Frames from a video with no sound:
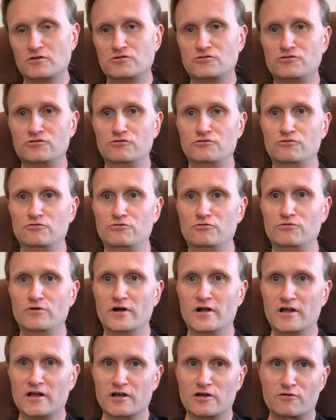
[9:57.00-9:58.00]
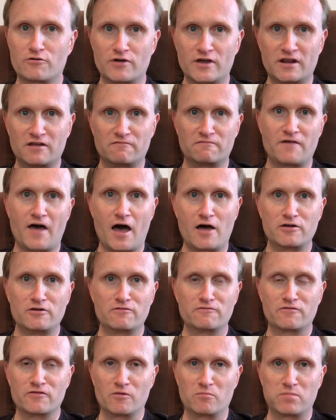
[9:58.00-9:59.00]
to creating
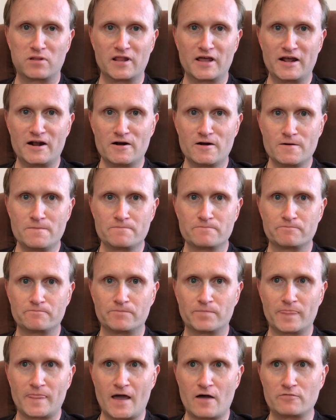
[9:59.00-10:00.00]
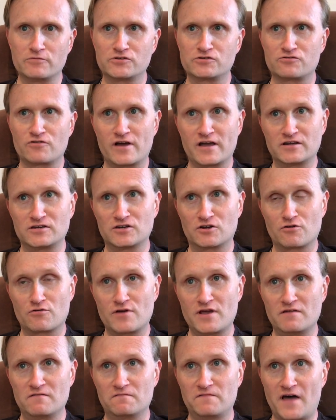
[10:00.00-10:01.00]
value for the player. I was trying to
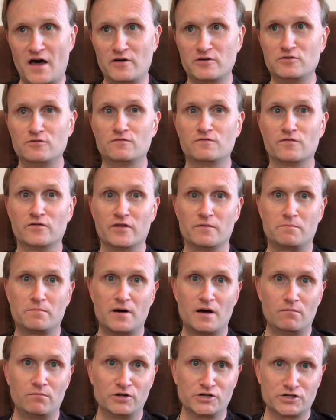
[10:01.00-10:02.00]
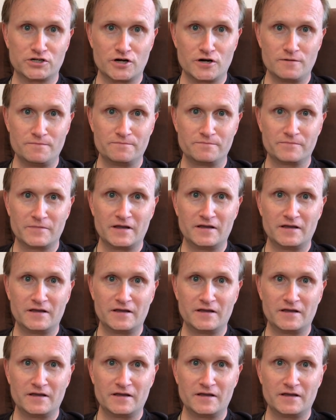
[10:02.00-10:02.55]
create value for the publisher